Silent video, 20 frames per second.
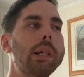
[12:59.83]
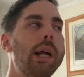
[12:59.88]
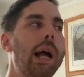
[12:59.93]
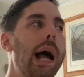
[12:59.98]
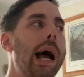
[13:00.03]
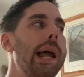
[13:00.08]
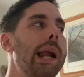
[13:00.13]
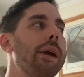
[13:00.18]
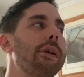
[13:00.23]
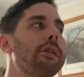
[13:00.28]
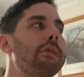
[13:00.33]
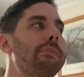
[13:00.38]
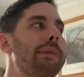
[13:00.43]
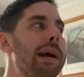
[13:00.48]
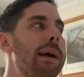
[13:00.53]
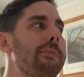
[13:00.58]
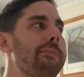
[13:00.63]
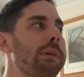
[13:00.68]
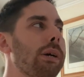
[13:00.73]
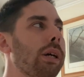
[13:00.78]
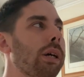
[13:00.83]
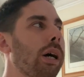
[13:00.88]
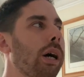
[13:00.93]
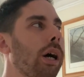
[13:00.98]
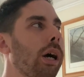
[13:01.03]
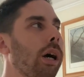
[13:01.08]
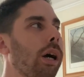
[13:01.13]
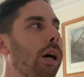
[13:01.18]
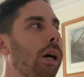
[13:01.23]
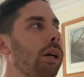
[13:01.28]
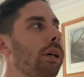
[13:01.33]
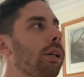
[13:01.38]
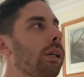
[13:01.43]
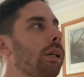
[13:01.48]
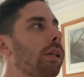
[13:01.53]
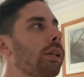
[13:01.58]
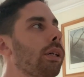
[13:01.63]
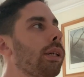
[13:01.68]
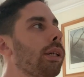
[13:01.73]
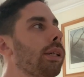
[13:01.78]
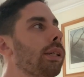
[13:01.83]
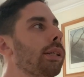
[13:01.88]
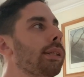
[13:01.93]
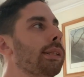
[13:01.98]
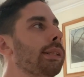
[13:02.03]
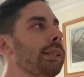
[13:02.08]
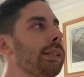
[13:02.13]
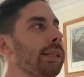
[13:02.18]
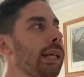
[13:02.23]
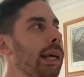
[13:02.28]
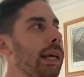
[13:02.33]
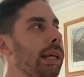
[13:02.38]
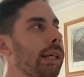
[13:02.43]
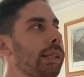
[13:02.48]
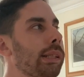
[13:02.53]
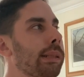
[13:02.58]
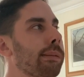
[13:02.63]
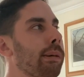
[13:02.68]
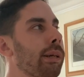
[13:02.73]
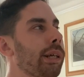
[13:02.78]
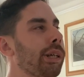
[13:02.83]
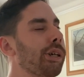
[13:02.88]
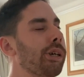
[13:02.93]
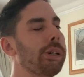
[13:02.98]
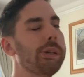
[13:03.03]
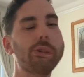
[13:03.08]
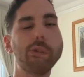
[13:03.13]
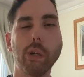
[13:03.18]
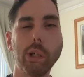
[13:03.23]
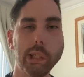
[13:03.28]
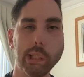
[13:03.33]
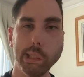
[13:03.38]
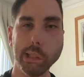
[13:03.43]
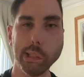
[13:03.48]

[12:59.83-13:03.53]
And I remember her saying to me in her drunken